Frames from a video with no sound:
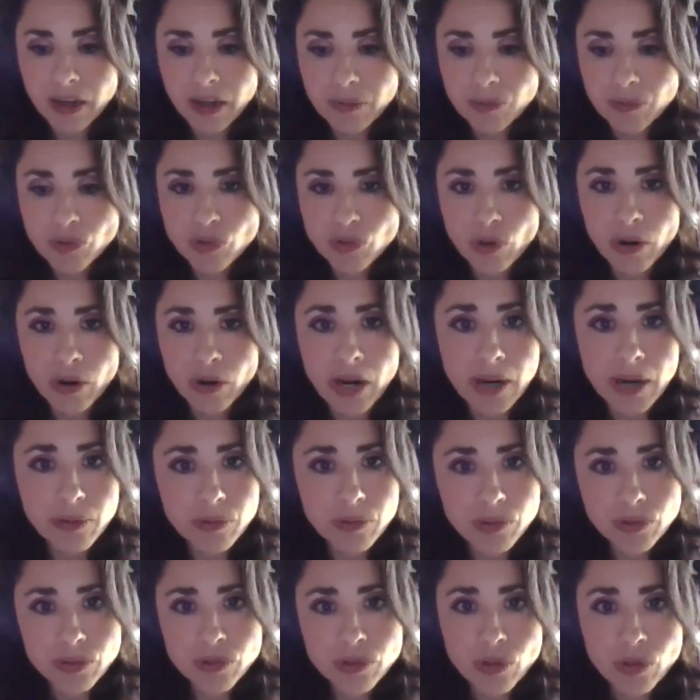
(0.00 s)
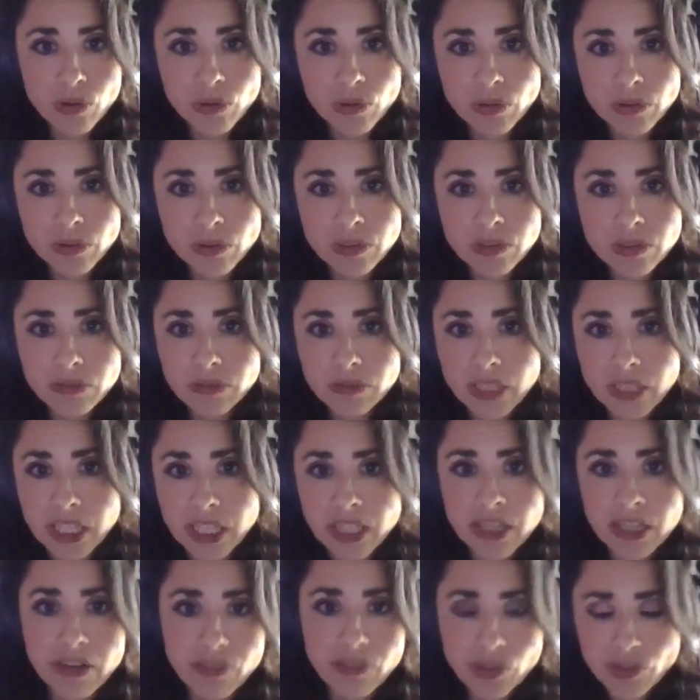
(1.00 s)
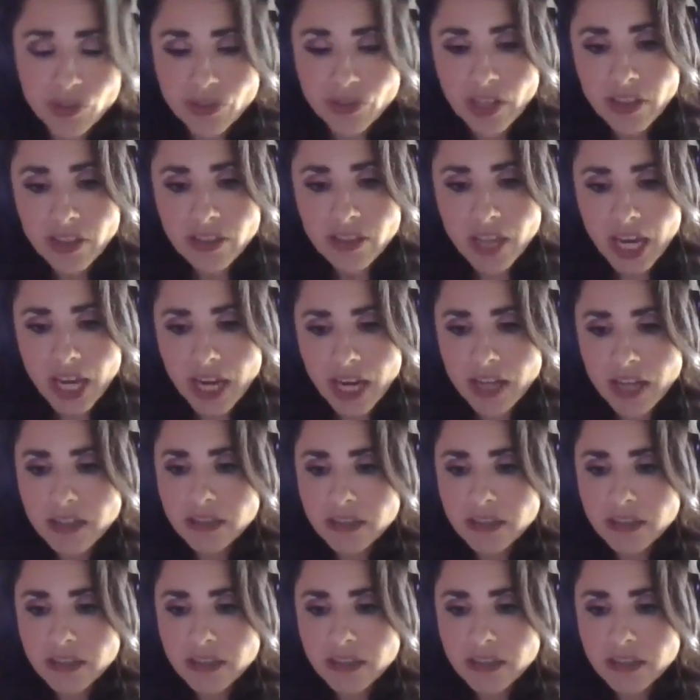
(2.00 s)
So I was told he never said that.